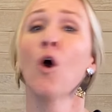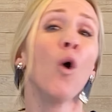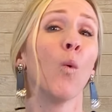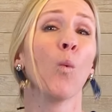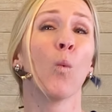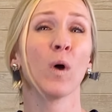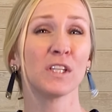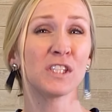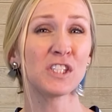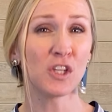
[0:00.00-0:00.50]

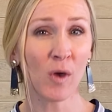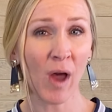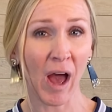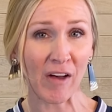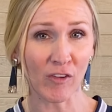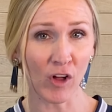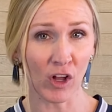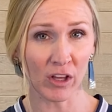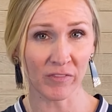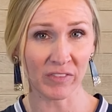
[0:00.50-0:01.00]
Once you have
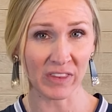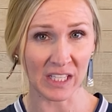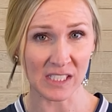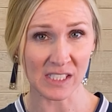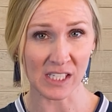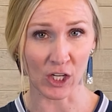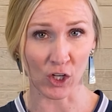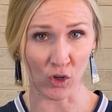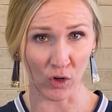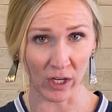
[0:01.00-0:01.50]
all of these
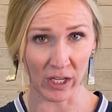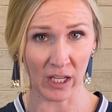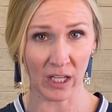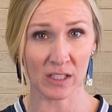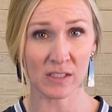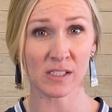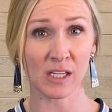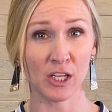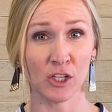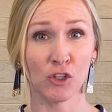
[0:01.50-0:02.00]

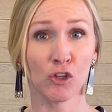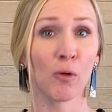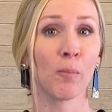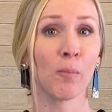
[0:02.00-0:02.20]
ingredients in your